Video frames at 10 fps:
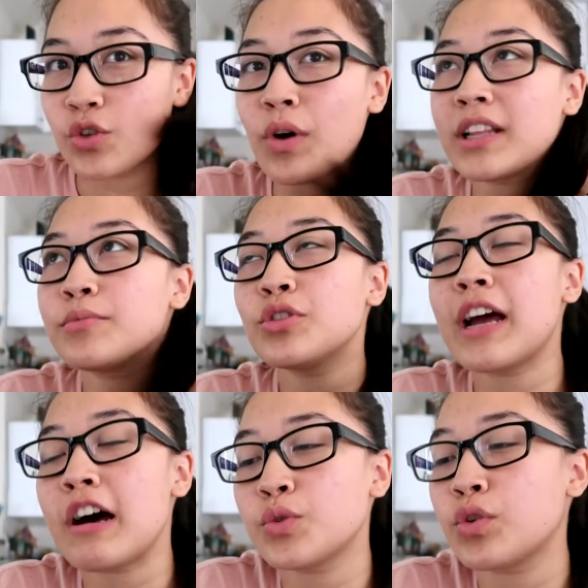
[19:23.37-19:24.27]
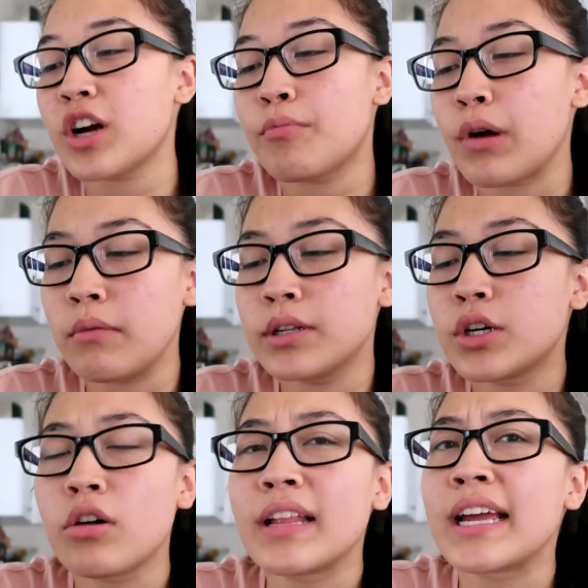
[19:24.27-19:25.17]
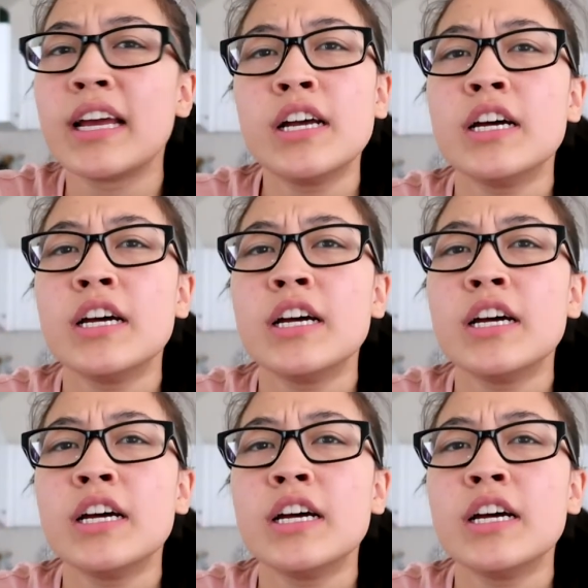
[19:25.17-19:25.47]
So while I'm doing housework, I'll probably go like